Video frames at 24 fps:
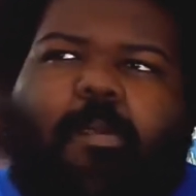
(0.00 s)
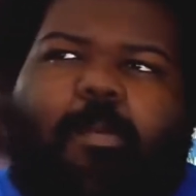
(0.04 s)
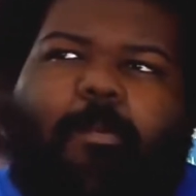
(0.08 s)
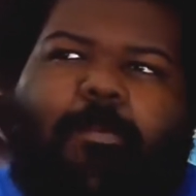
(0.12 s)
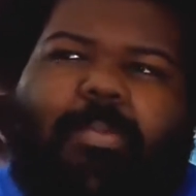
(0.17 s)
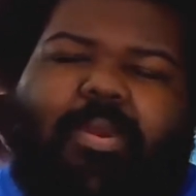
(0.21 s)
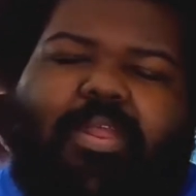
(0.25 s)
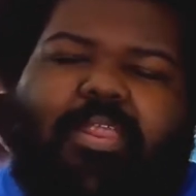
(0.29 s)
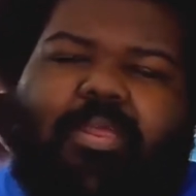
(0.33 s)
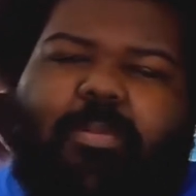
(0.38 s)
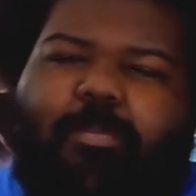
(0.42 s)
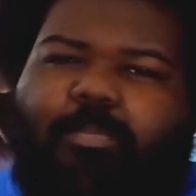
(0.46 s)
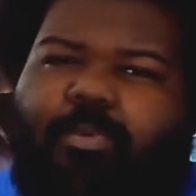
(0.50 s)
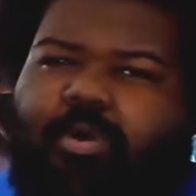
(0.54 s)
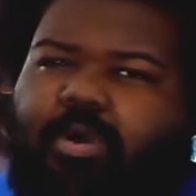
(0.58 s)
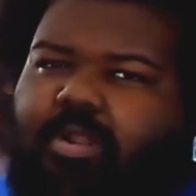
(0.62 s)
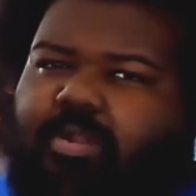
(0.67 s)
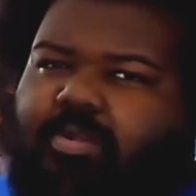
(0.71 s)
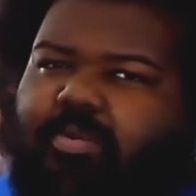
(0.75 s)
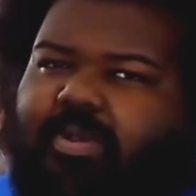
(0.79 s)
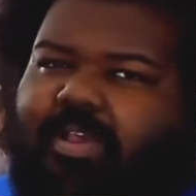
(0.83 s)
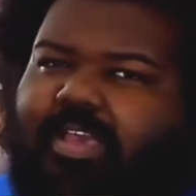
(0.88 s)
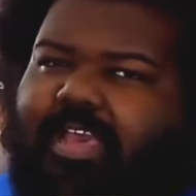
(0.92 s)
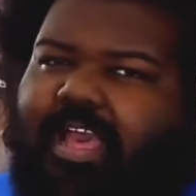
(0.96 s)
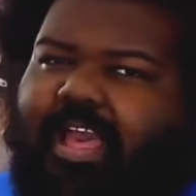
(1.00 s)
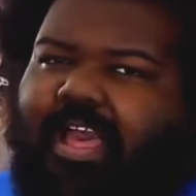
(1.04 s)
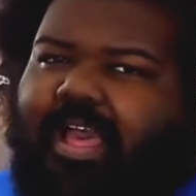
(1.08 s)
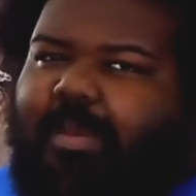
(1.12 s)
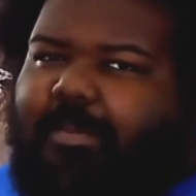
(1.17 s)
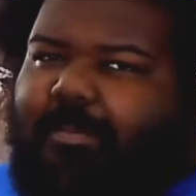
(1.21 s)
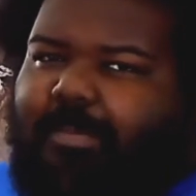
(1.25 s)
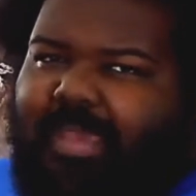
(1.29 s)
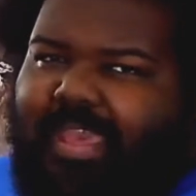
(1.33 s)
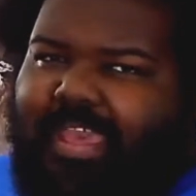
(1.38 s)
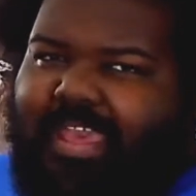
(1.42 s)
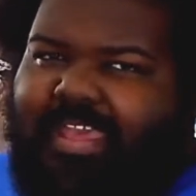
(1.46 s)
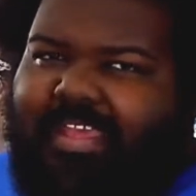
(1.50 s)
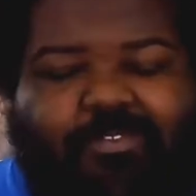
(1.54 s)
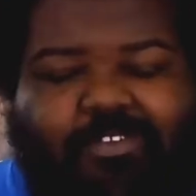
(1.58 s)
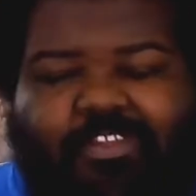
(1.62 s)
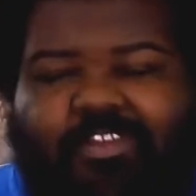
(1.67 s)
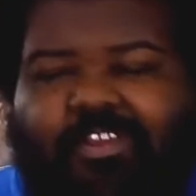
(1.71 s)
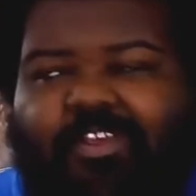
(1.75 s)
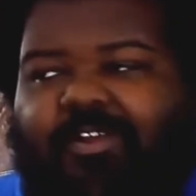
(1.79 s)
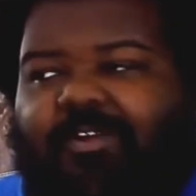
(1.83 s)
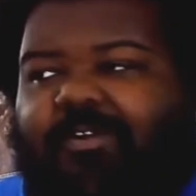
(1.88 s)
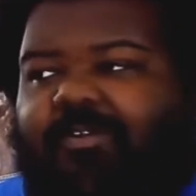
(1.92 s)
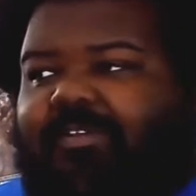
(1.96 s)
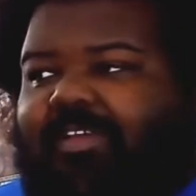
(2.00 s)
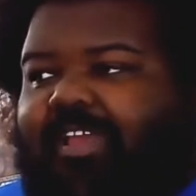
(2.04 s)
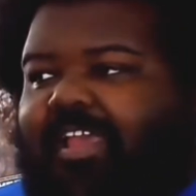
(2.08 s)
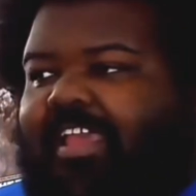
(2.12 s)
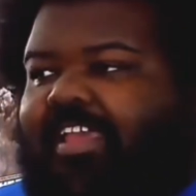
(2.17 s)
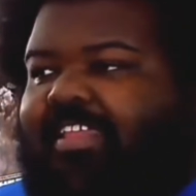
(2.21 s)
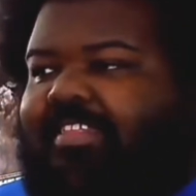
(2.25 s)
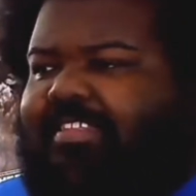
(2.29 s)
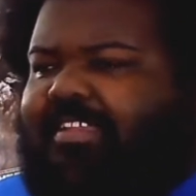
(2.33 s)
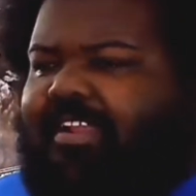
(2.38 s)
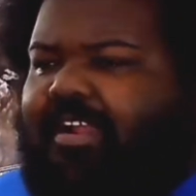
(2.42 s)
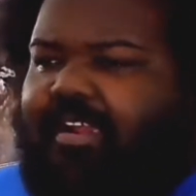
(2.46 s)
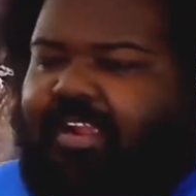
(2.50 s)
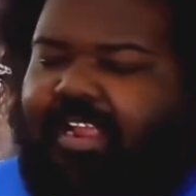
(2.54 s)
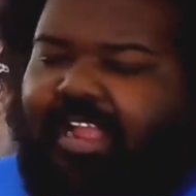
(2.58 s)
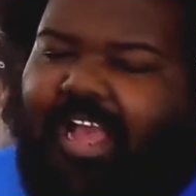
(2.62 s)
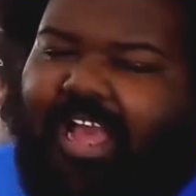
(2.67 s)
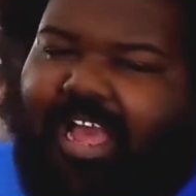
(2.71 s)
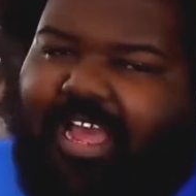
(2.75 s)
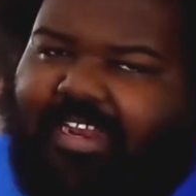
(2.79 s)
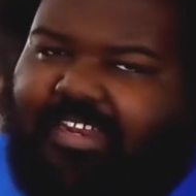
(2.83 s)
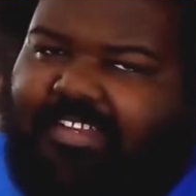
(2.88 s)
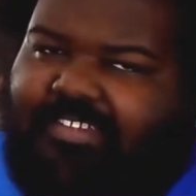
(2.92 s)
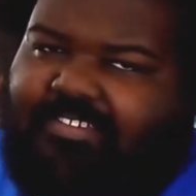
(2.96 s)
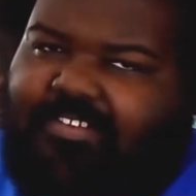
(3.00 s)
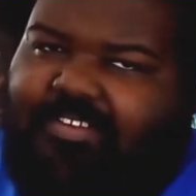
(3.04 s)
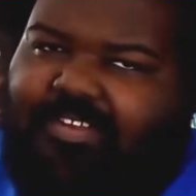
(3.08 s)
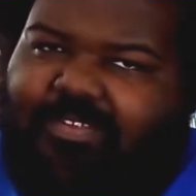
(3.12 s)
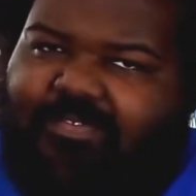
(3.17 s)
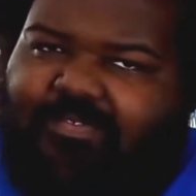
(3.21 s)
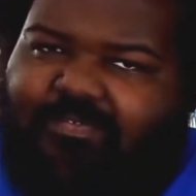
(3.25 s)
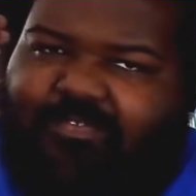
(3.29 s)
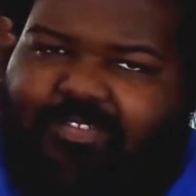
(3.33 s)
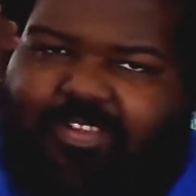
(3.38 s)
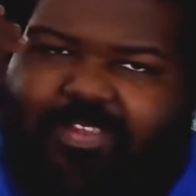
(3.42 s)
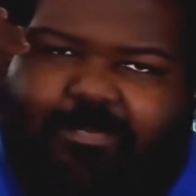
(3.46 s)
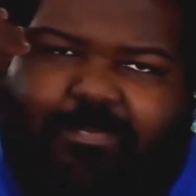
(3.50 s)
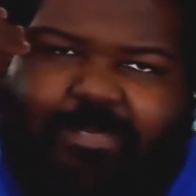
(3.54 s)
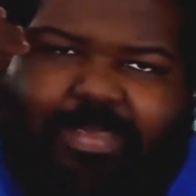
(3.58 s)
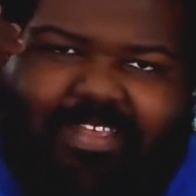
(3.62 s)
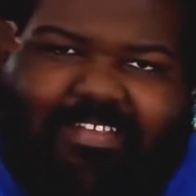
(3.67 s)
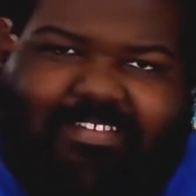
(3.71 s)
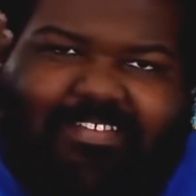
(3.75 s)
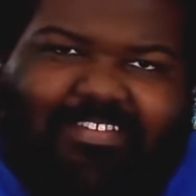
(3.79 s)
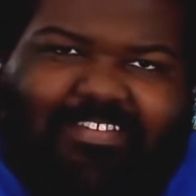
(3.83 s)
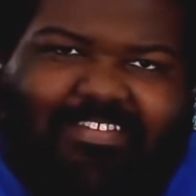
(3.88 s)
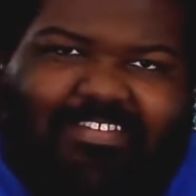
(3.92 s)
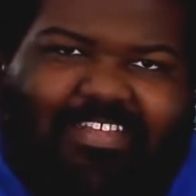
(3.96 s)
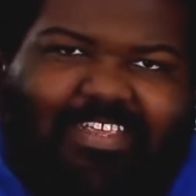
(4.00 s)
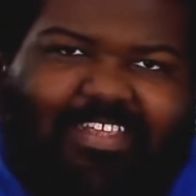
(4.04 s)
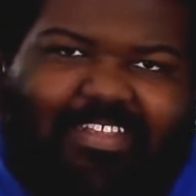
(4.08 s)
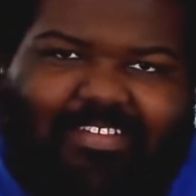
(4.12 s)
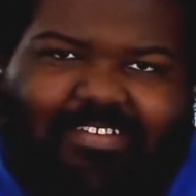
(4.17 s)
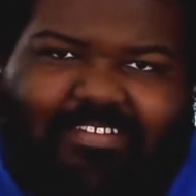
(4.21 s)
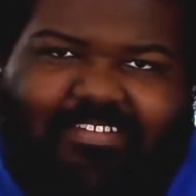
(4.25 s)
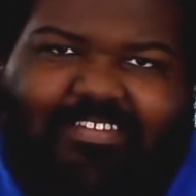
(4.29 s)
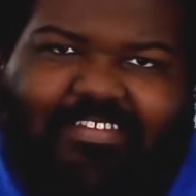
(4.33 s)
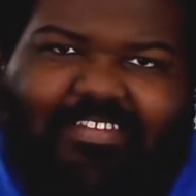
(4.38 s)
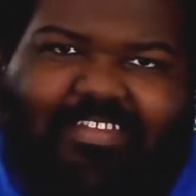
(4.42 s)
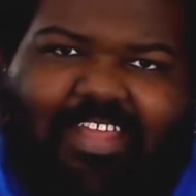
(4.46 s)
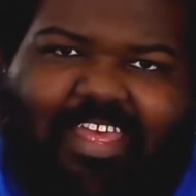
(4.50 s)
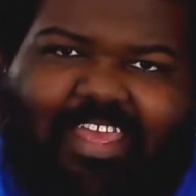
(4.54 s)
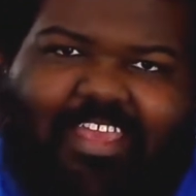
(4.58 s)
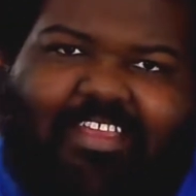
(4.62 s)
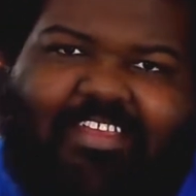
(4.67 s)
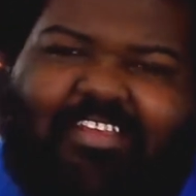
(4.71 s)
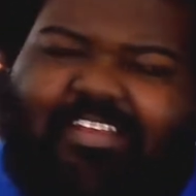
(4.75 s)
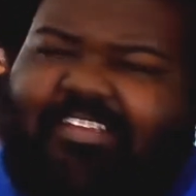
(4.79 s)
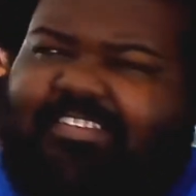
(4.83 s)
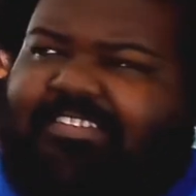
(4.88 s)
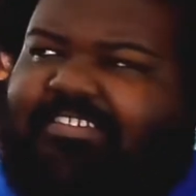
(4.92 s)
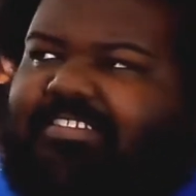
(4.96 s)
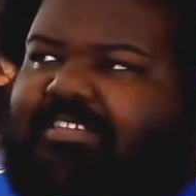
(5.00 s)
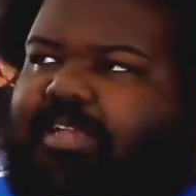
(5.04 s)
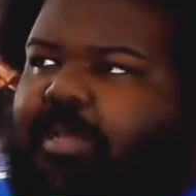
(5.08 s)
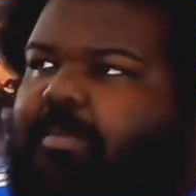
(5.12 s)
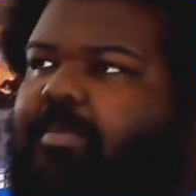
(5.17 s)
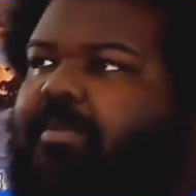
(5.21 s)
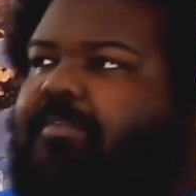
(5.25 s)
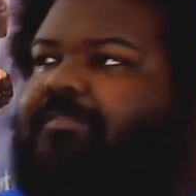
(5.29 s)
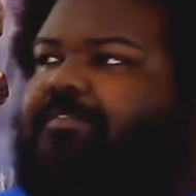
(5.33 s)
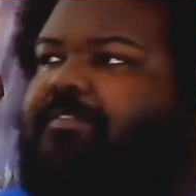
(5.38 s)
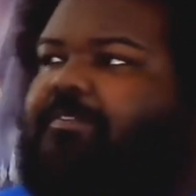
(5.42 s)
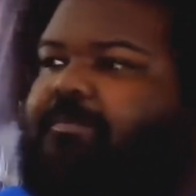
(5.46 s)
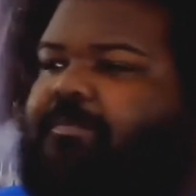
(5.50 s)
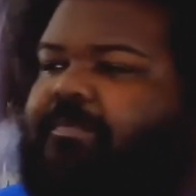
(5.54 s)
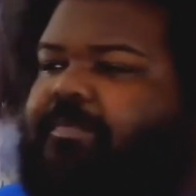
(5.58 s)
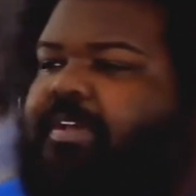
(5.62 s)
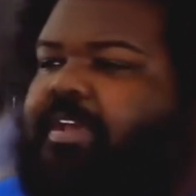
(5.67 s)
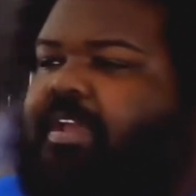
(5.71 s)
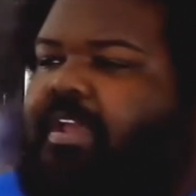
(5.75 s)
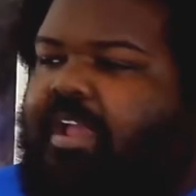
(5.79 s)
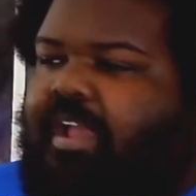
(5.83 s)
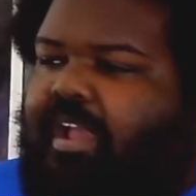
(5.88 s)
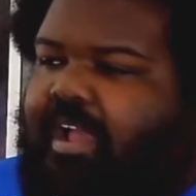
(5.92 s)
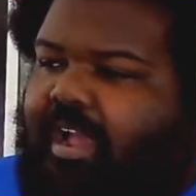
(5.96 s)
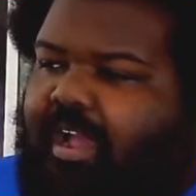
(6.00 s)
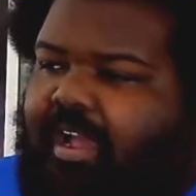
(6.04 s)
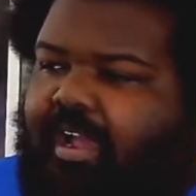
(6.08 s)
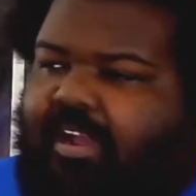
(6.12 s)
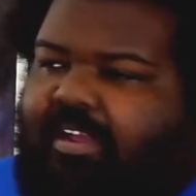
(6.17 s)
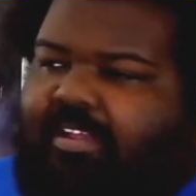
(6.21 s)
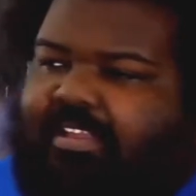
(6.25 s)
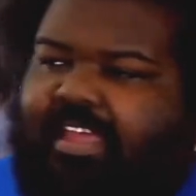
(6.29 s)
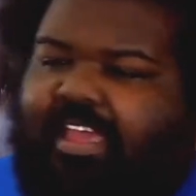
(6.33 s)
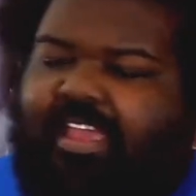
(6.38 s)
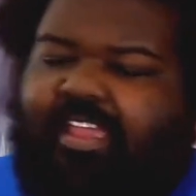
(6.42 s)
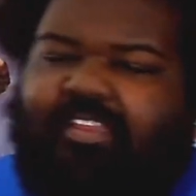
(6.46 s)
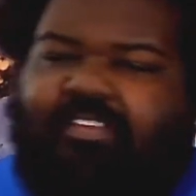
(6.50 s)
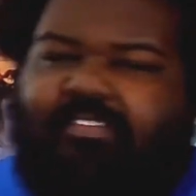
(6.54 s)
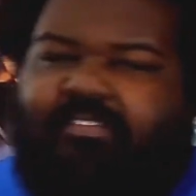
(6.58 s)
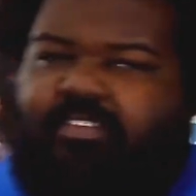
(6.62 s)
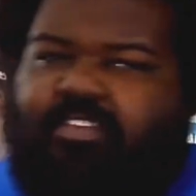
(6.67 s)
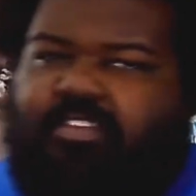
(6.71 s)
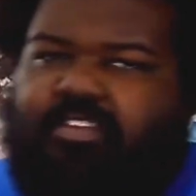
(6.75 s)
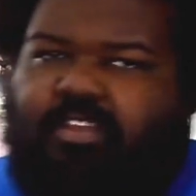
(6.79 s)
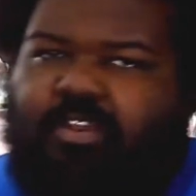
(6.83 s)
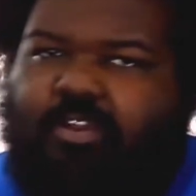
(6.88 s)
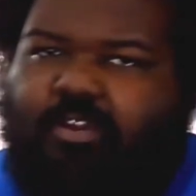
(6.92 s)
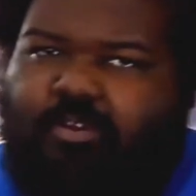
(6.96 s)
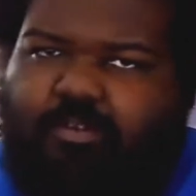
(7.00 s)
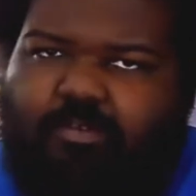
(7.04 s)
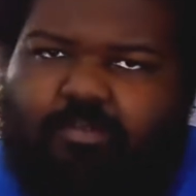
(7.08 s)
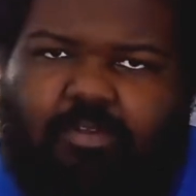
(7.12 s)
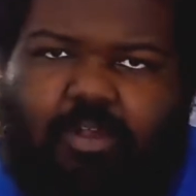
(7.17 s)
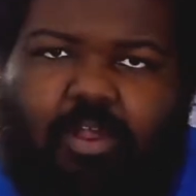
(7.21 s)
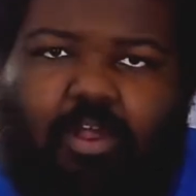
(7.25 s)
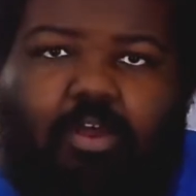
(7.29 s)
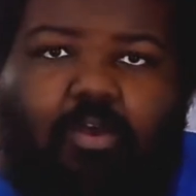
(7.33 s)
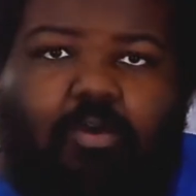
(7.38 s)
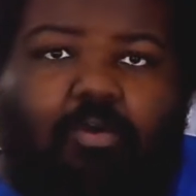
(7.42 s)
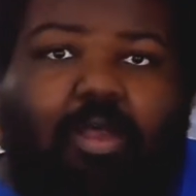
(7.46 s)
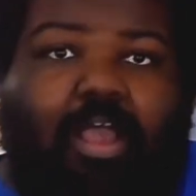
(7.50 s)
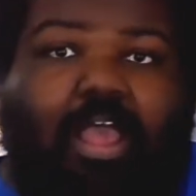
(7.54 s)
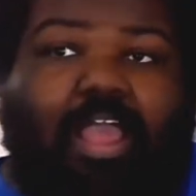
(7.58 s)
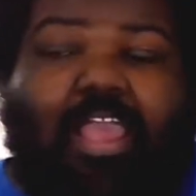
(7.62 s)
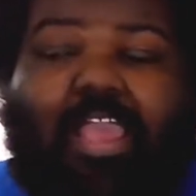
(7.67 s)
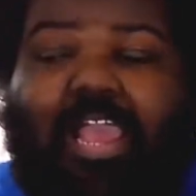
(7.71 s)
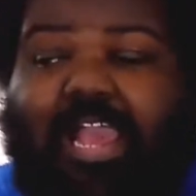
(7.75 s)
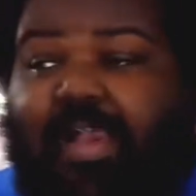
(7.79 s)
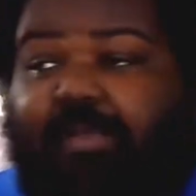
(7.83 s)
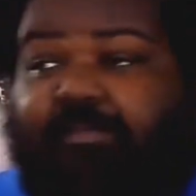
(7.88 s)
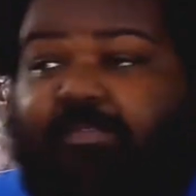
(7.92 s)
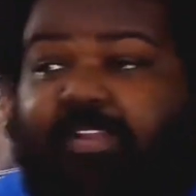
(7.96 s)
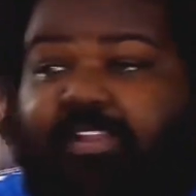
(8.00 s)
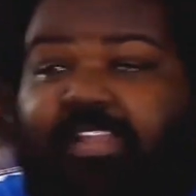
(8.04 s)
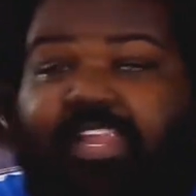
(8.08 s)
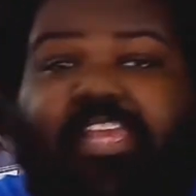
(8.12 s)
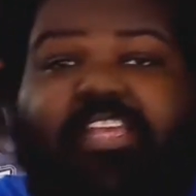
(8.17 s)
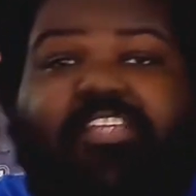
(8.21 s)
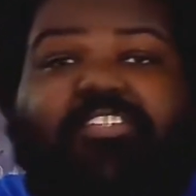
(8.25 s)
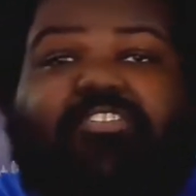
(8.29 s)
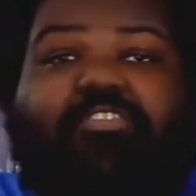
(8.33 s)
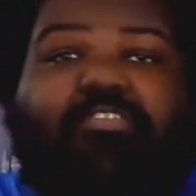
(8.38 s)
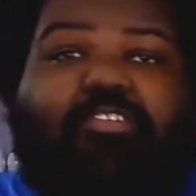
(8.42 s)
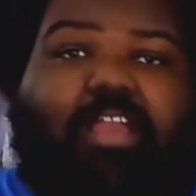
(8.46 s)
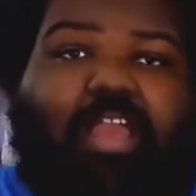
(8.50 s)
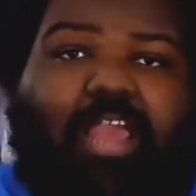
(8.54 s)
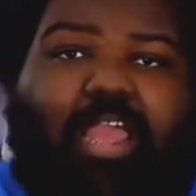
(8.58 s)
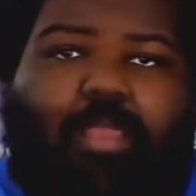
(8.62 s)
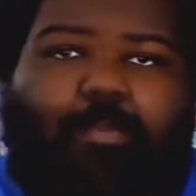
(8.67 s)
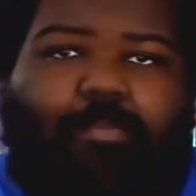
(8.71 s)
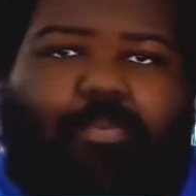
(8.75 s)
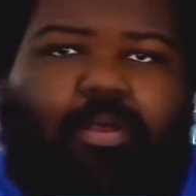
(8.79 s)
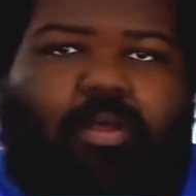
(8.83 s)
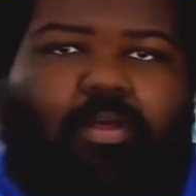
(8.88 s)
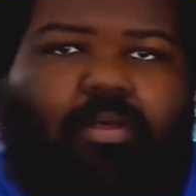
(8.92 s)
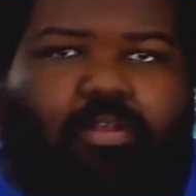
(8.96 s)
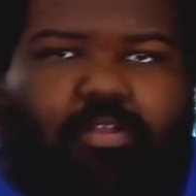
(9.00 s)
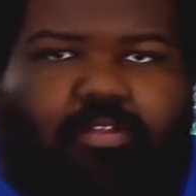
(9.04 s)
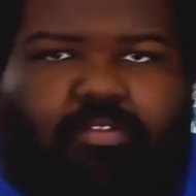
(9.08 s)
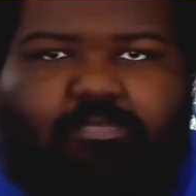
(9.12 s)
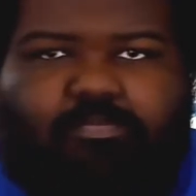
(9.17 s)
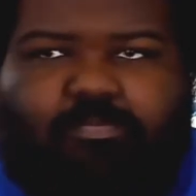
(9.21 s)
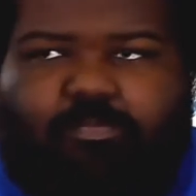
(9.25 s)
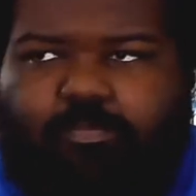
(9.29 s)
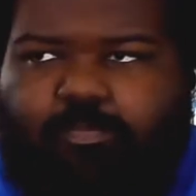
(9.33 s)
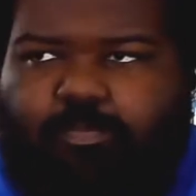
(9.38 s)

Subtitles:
But in Mortal Kombat, you know, and the arcanas don't even really make sense. Like, because some of them are like, you know, oh, I have a laser eyeball.